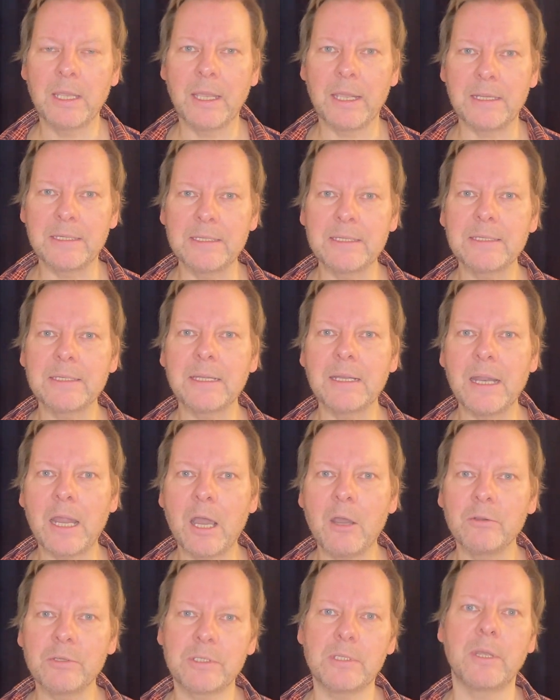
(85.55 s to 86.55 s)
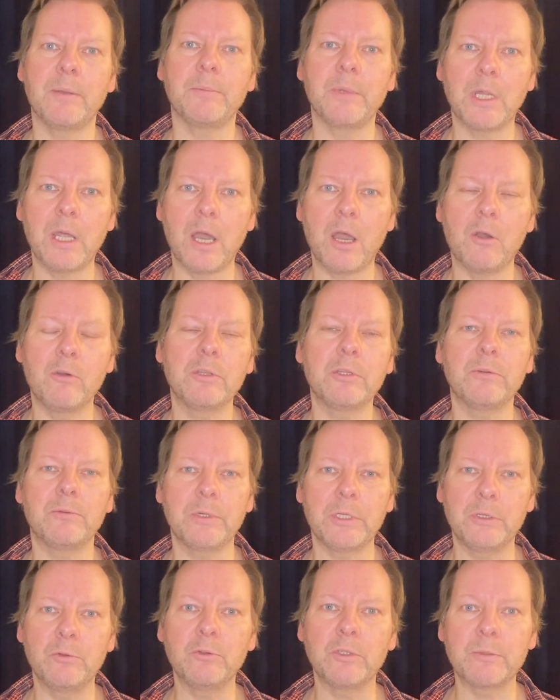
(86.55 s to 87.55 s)
and this allows them now to
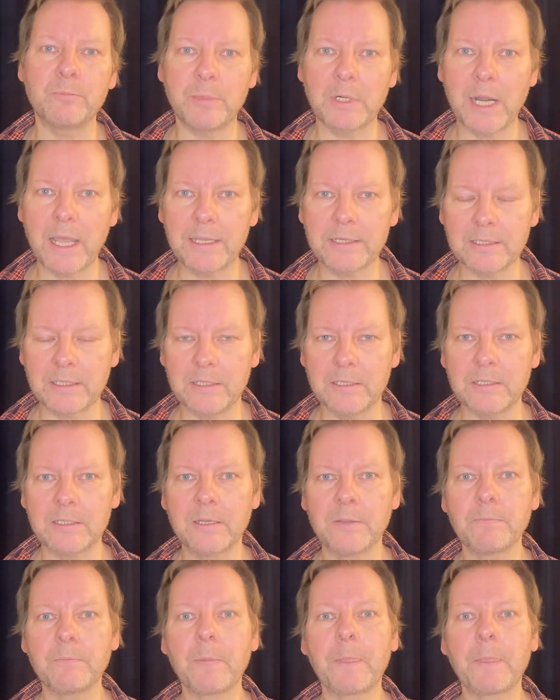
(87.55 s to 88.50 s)
reduce prices